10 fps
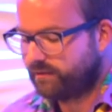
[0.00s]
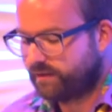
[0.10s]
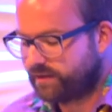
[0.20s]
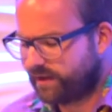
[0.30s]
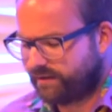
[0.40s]

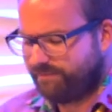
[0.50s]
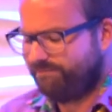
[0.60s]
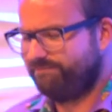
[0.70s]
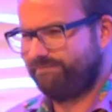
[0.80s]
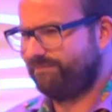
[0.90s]
It's like
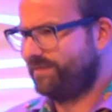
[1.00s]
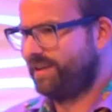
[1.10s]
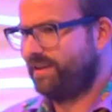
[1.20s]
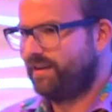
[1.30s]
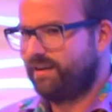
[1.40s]

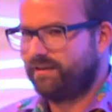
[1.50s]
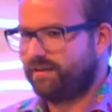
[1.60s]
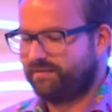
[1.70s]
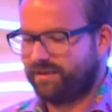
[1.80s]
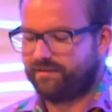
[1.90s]

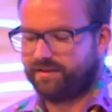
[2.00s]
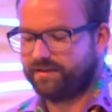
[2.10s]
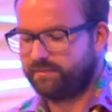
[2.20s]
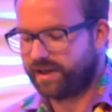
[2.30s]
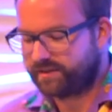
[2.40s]
that that
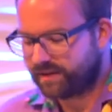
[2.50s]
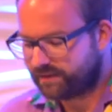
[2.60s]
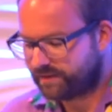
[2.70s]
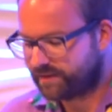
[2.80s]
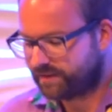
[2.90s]
doesn't make
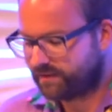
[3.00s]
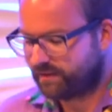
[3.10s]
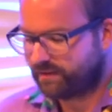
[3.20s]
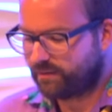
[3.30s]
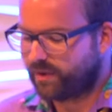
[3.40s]
sense.
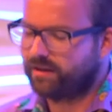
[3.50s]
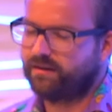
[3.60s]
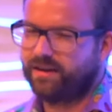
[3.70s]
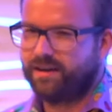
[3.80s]
Well,